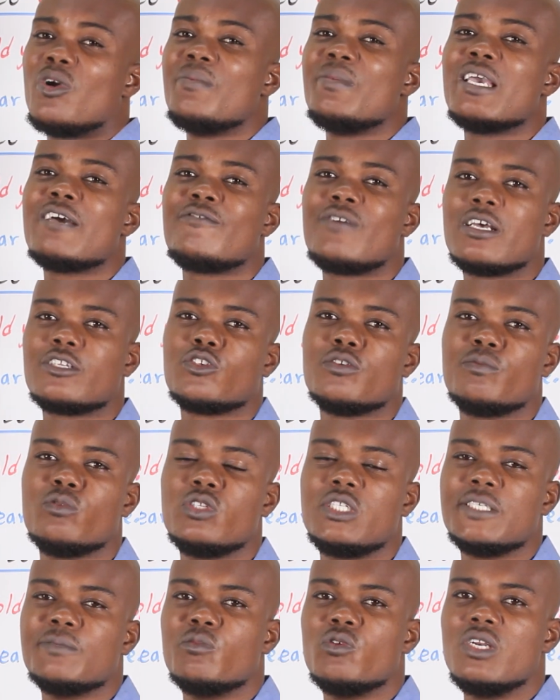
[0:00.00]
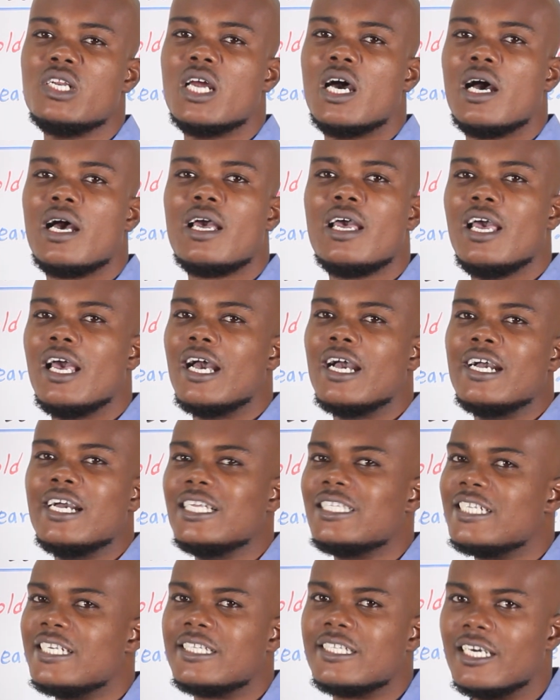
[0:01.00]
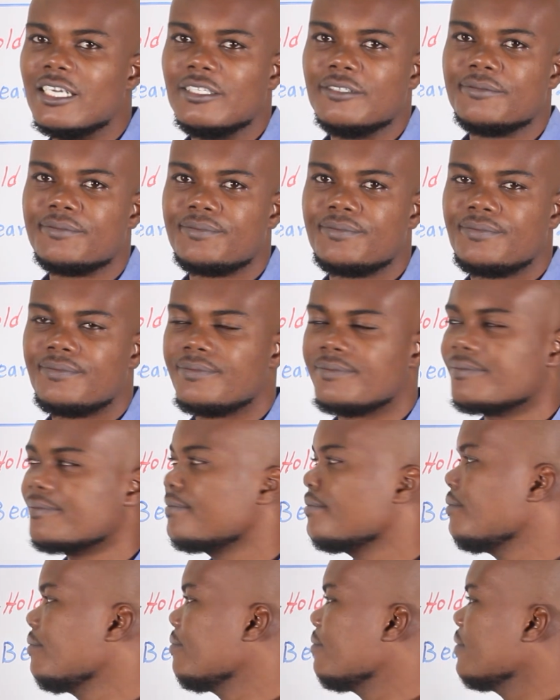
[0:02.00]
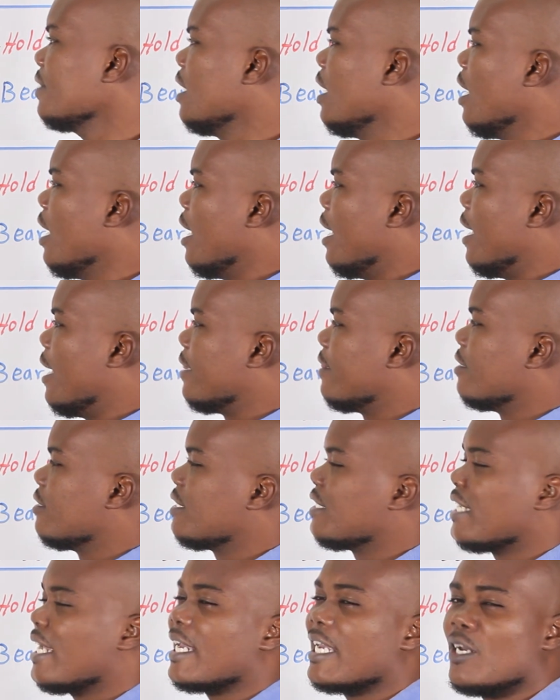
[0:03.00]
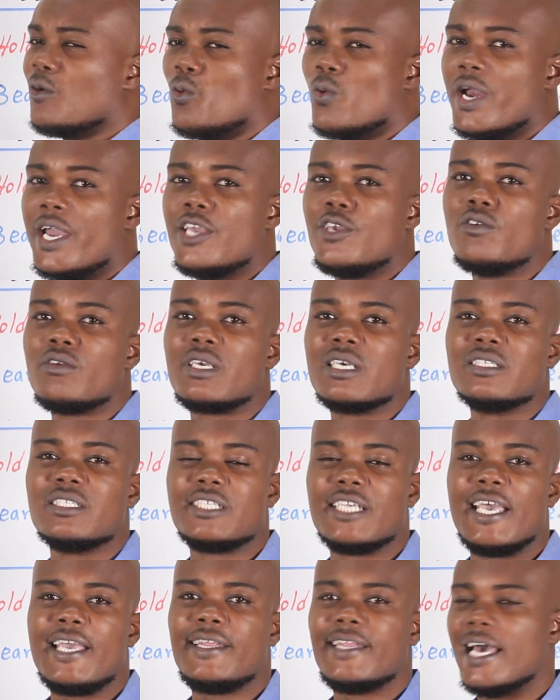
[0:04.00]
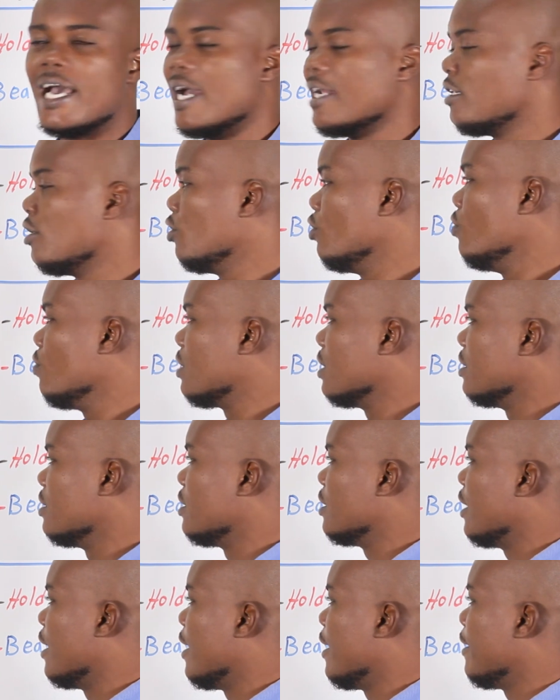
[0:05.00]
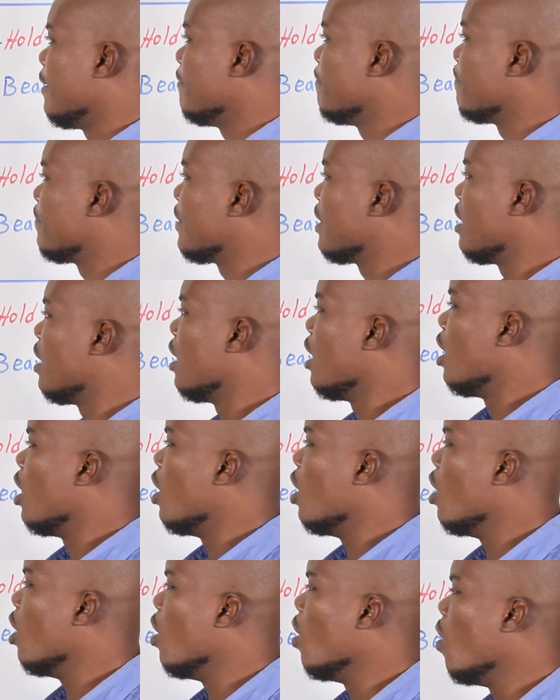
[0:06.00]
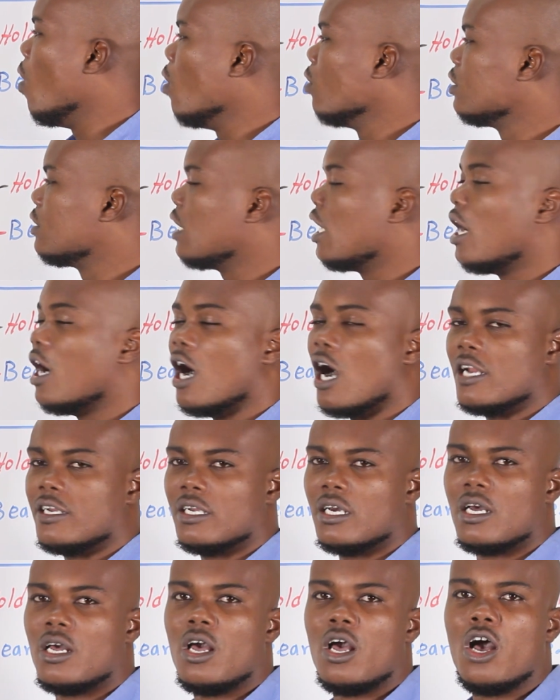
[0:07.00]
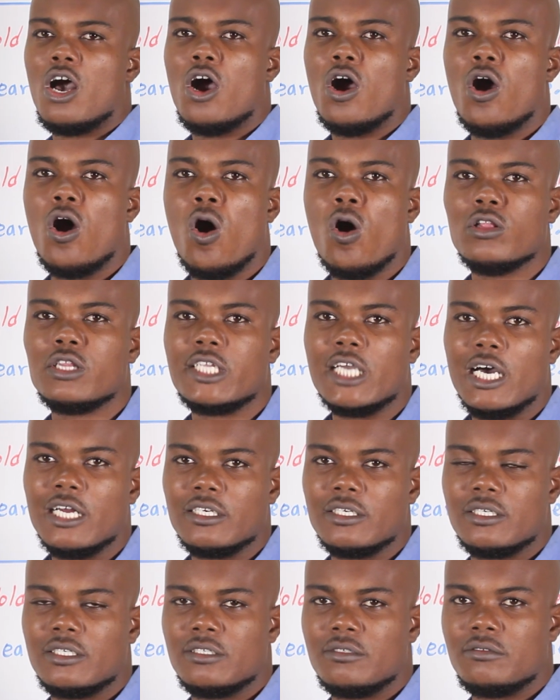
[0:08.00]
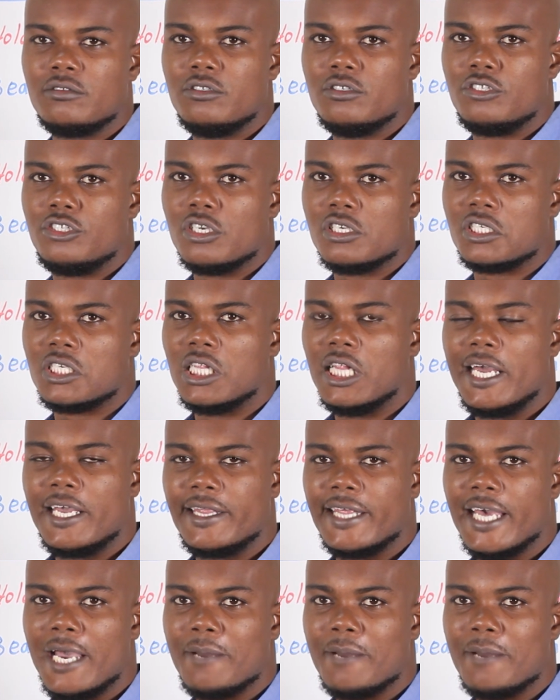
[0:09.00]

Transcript: première façon pour dire moun nan retetan. And the second way you can say that, you can say hold on. Hold on. You just link